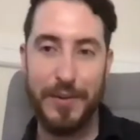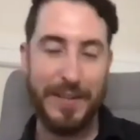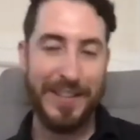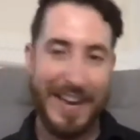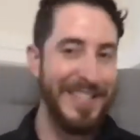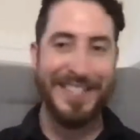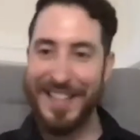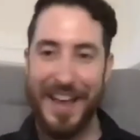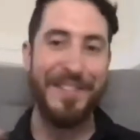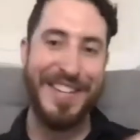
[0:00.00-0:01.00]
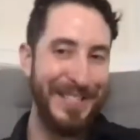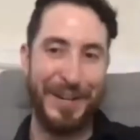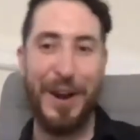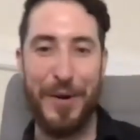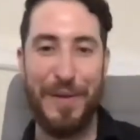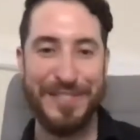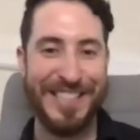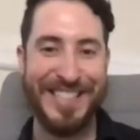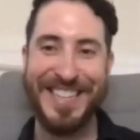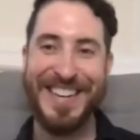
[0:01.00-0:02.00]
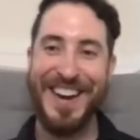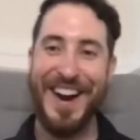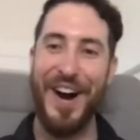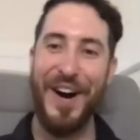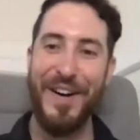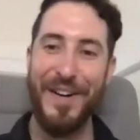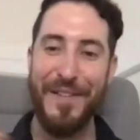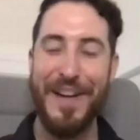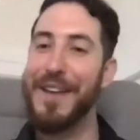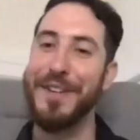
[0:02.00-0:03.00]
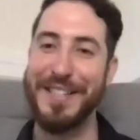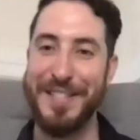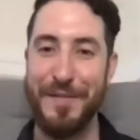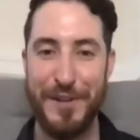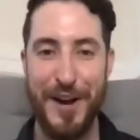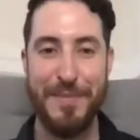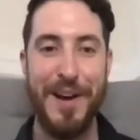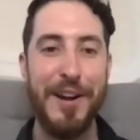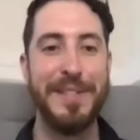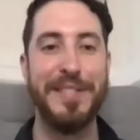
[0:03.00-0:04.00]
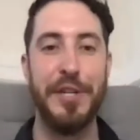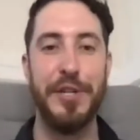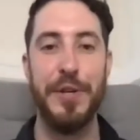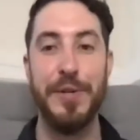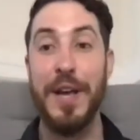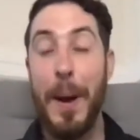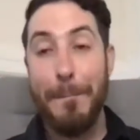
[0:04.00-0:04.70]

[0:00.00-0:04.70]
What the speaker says: so like the 1970s equivalent of advocacy for non-monogamous issues.